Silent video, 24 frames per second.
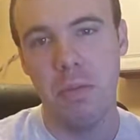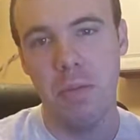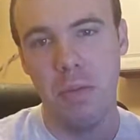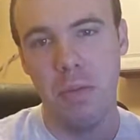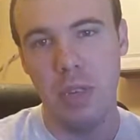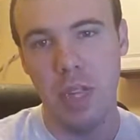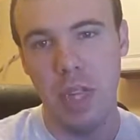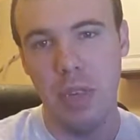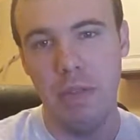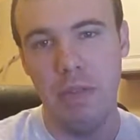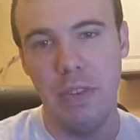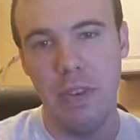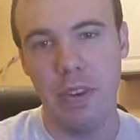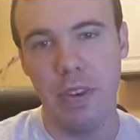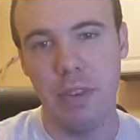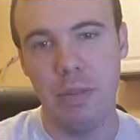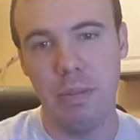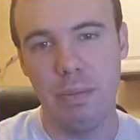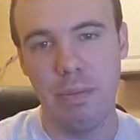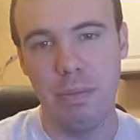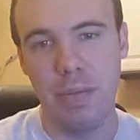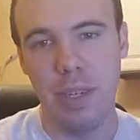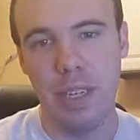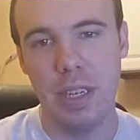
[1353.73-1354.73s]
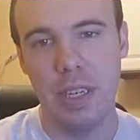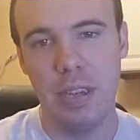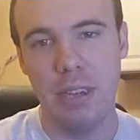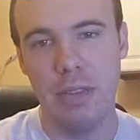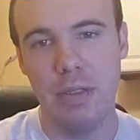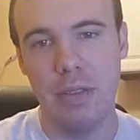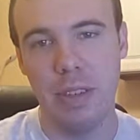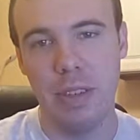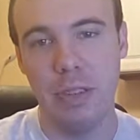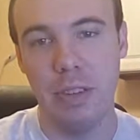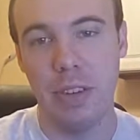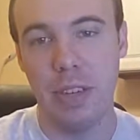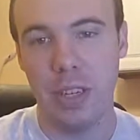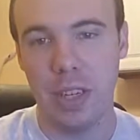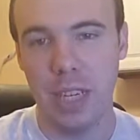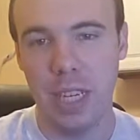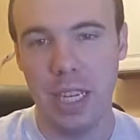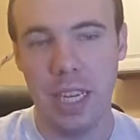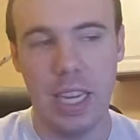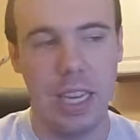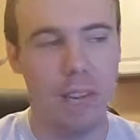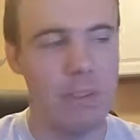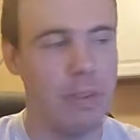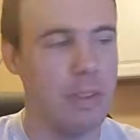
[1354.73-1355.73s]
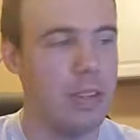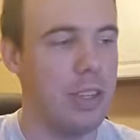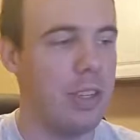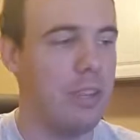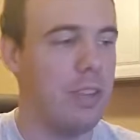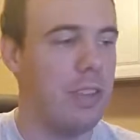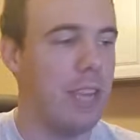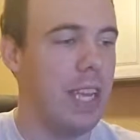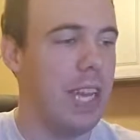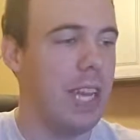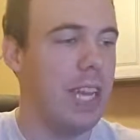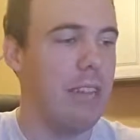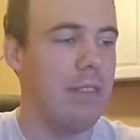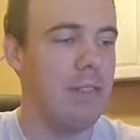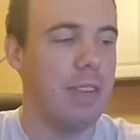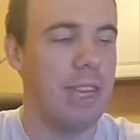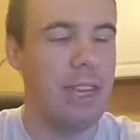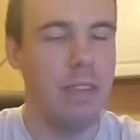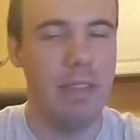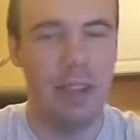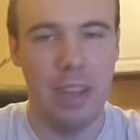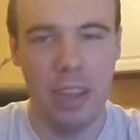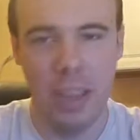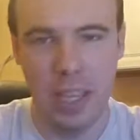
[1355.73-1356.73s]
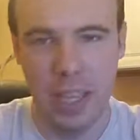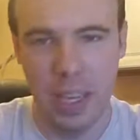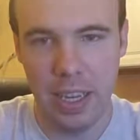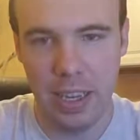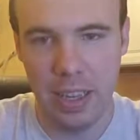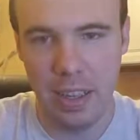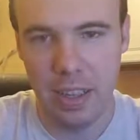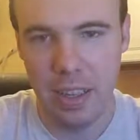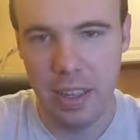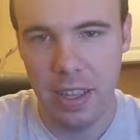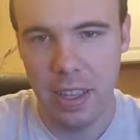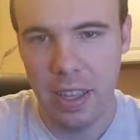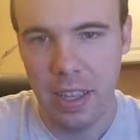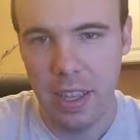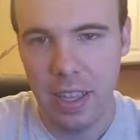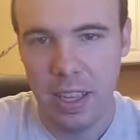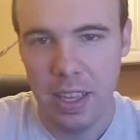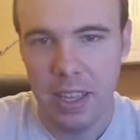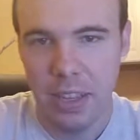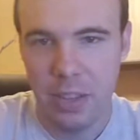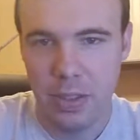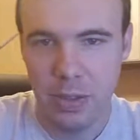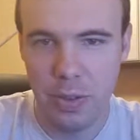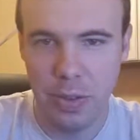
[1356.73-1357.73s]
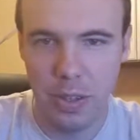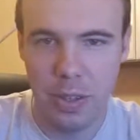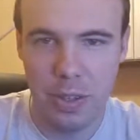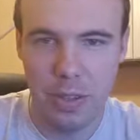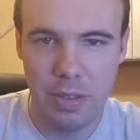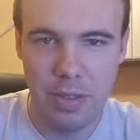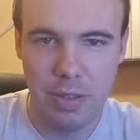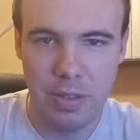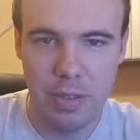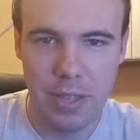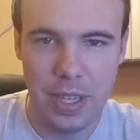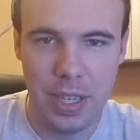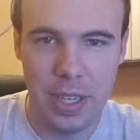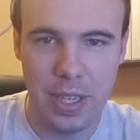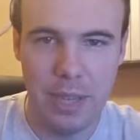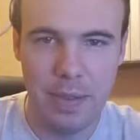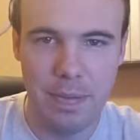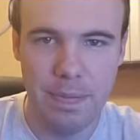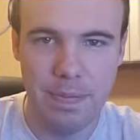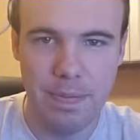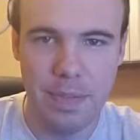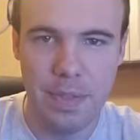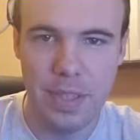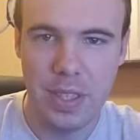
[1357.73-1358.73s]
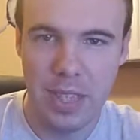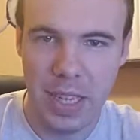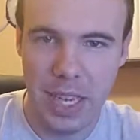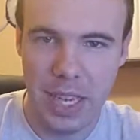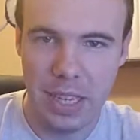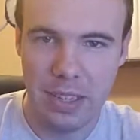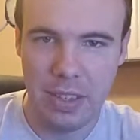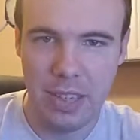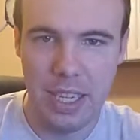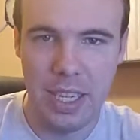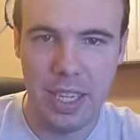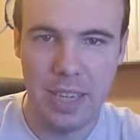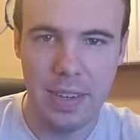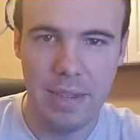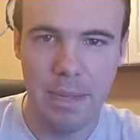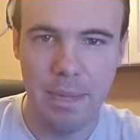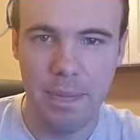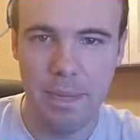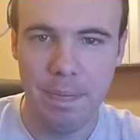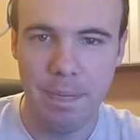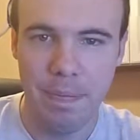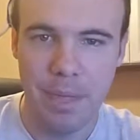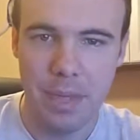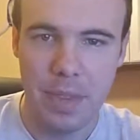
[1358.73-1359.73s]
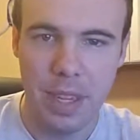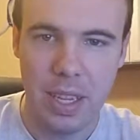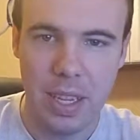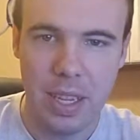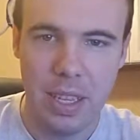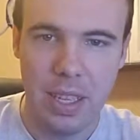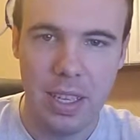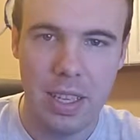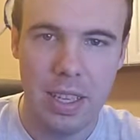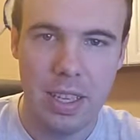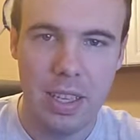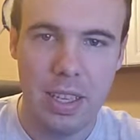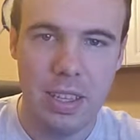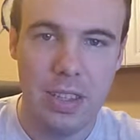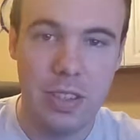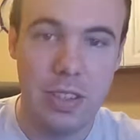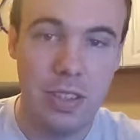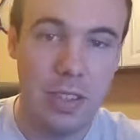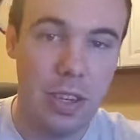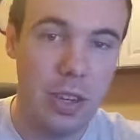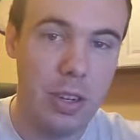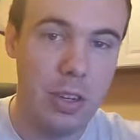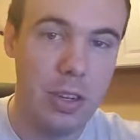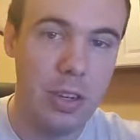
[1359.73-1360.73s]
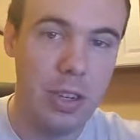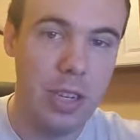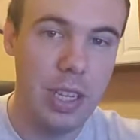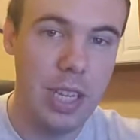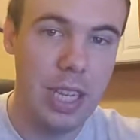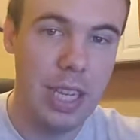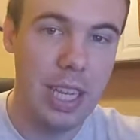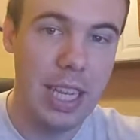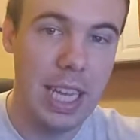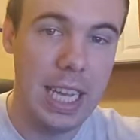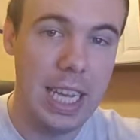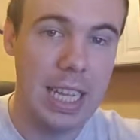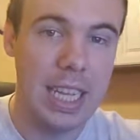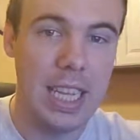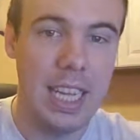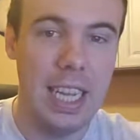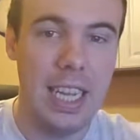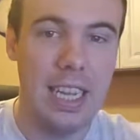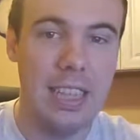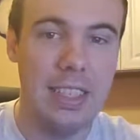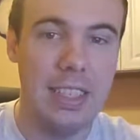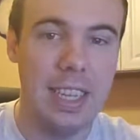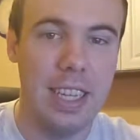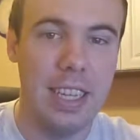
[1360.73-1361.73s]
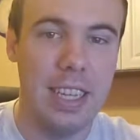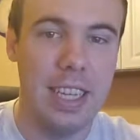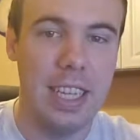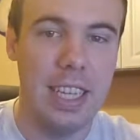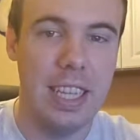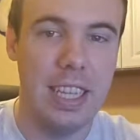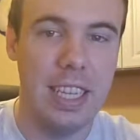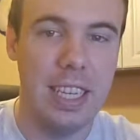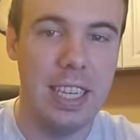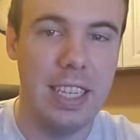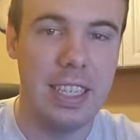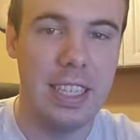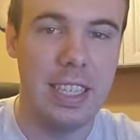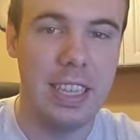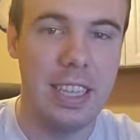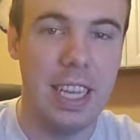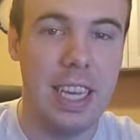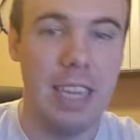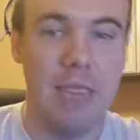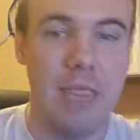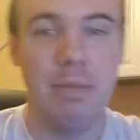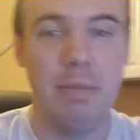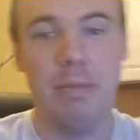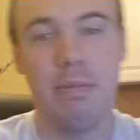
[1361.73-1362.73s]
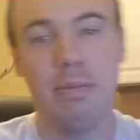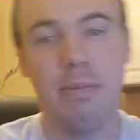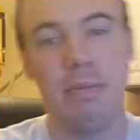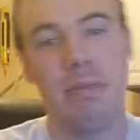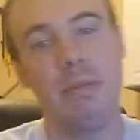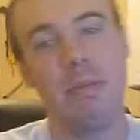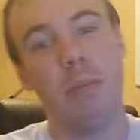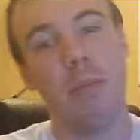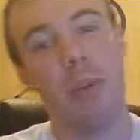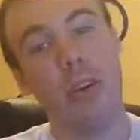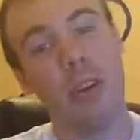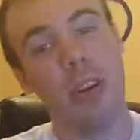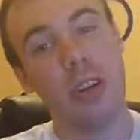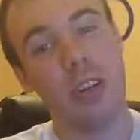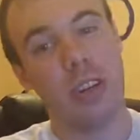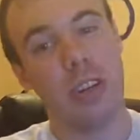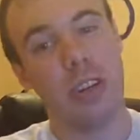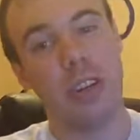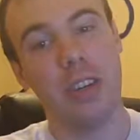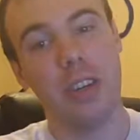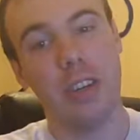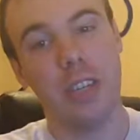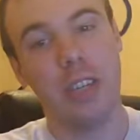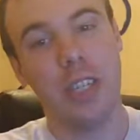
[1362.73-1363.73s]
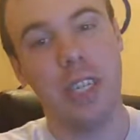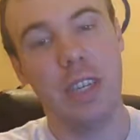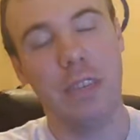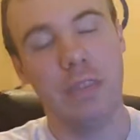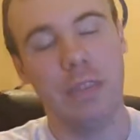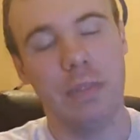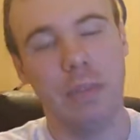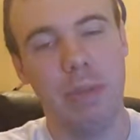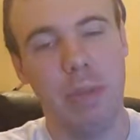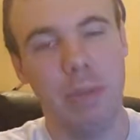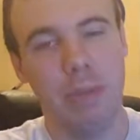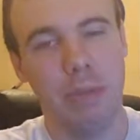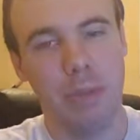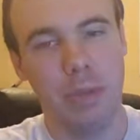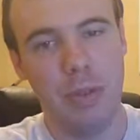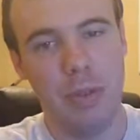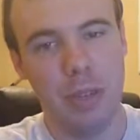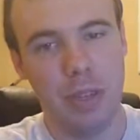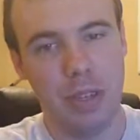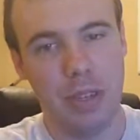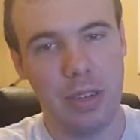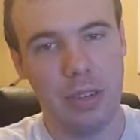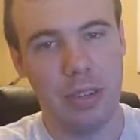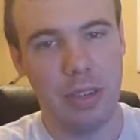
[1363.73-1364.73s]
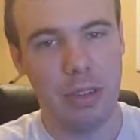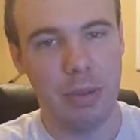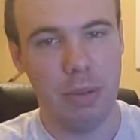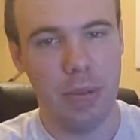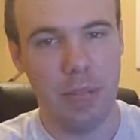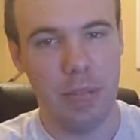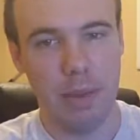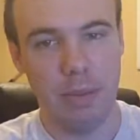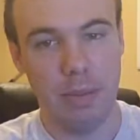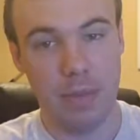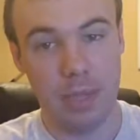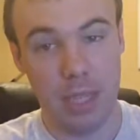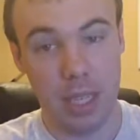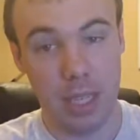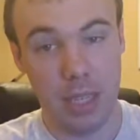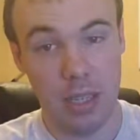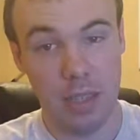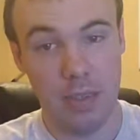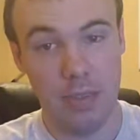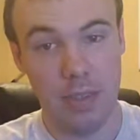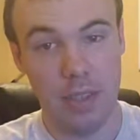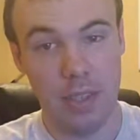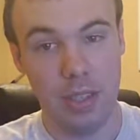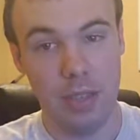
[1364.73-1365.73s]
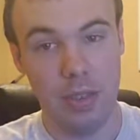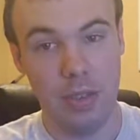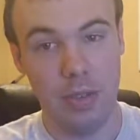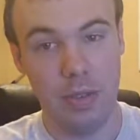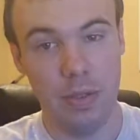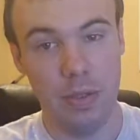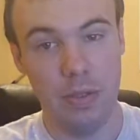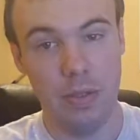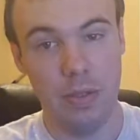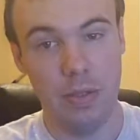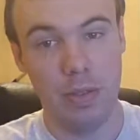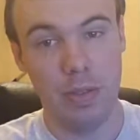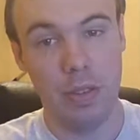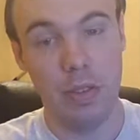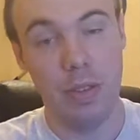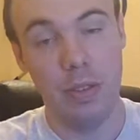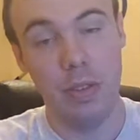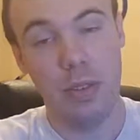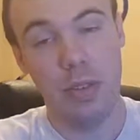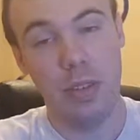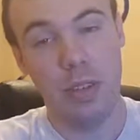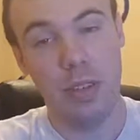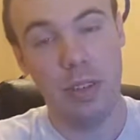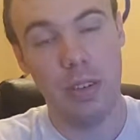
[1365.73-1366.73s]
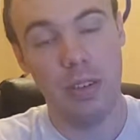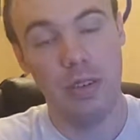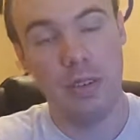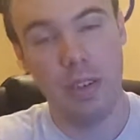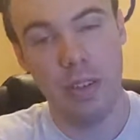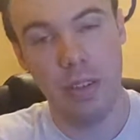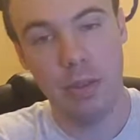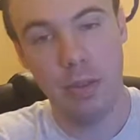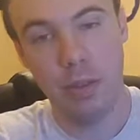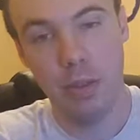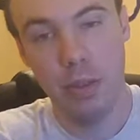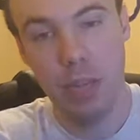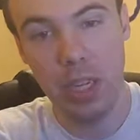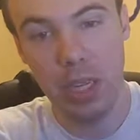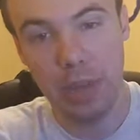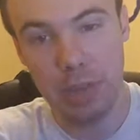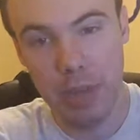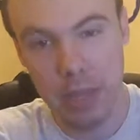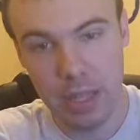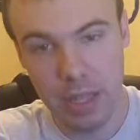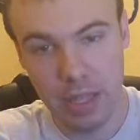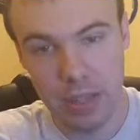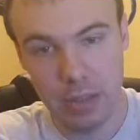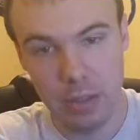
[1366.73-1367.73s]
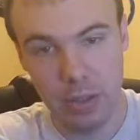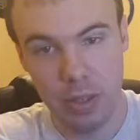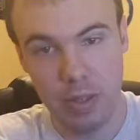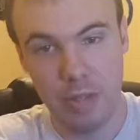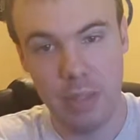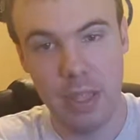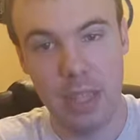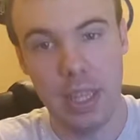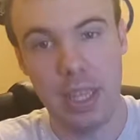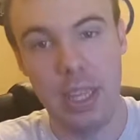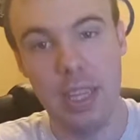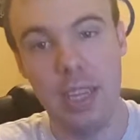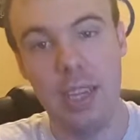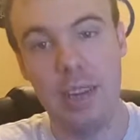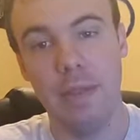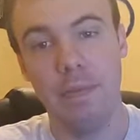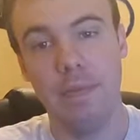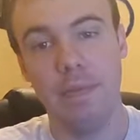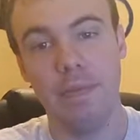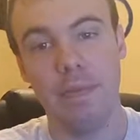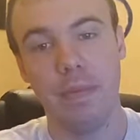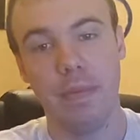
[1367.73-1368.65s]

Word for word: if you're you know if you're good enough or if you have everything sort of um, dialed in. So in that case, I think that it's a lot more encouraging for people who can grow by themselves to to do so if they're worried about this sort of a thing.